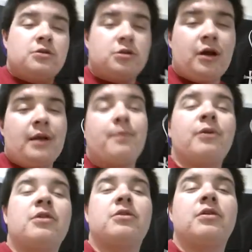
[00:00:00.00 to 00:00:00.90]
try
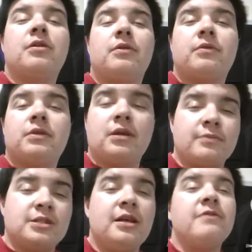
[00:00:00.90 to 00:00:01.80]
to put
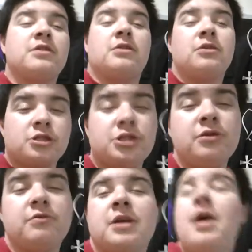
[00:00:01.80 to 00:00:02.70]
themselves in her
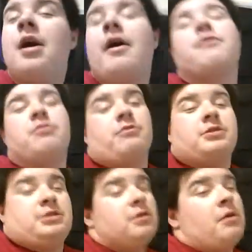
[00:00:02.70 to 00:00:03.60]
shoes. Of
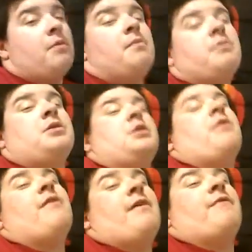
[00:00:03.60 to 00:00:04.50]
course,
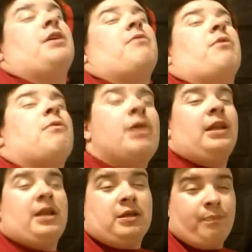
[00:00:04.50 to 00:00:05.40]
if they were
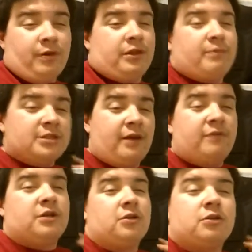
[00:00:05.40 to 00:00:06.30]
willing to put
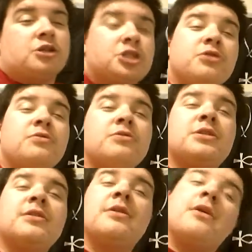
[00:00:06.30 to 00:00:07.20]
themselves in her
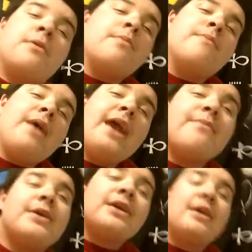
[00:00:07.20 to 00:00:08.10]
shoes,
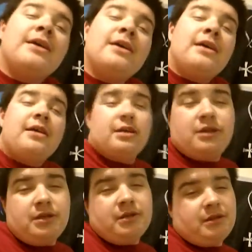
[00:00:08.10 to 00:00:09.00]
maybe
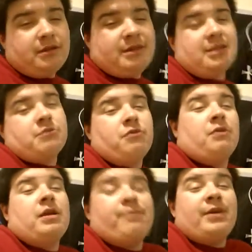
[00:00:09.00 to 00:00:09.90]
this
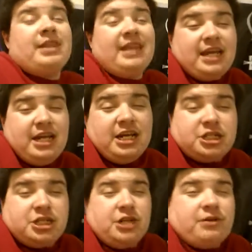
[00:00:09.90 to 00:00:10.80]
wouldn't be the
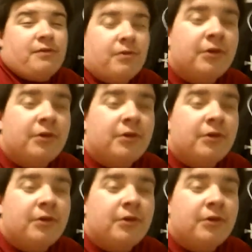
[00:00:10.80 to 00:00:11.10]
issue.